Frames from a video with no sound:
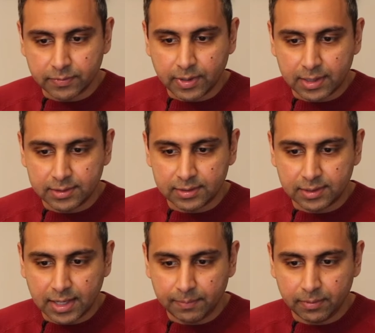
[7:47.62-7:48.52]
of
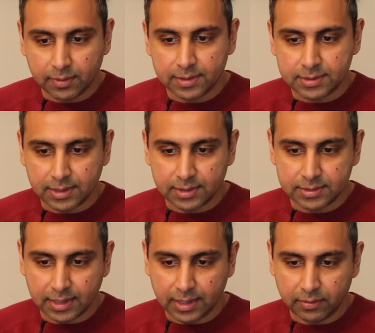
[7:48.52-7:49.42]
content type, this
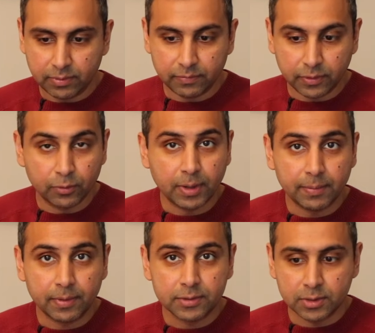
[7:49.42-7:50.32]
is a review
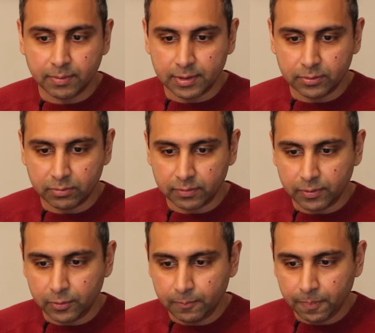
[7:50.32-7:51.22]
paper, so I'm going to do
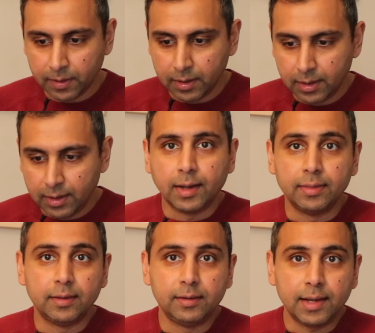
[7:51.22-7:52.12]
review.
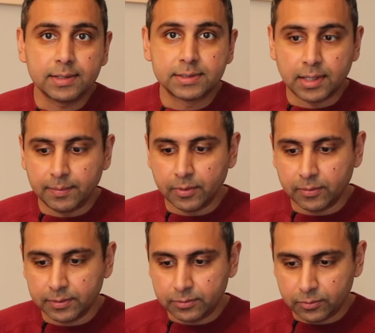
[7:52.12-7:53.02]
And then next I'm
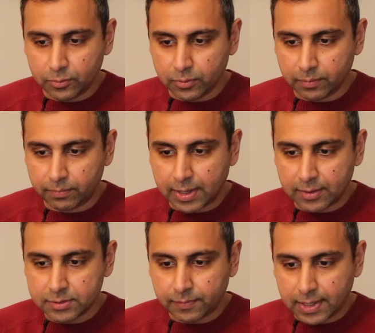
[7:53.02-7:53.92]
going to
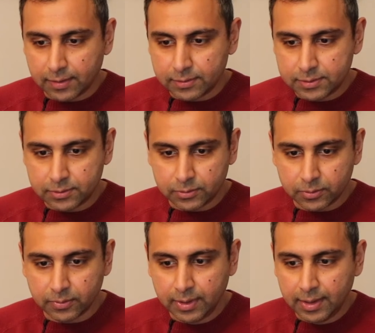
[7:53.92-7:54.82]
browse files
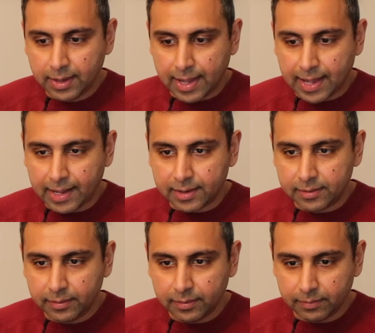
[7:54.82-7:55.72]
to
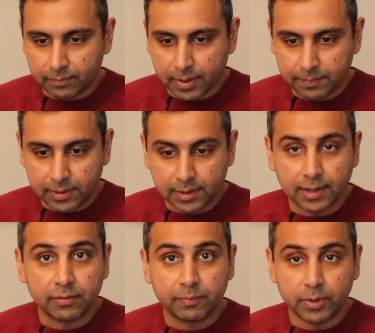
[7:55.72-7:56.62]
add my
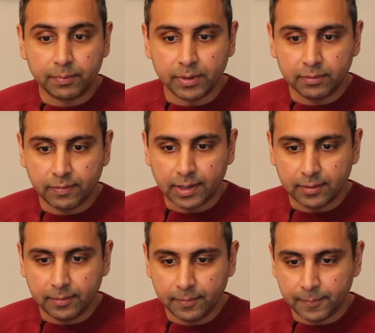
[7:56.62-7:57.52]
PDF preprint file.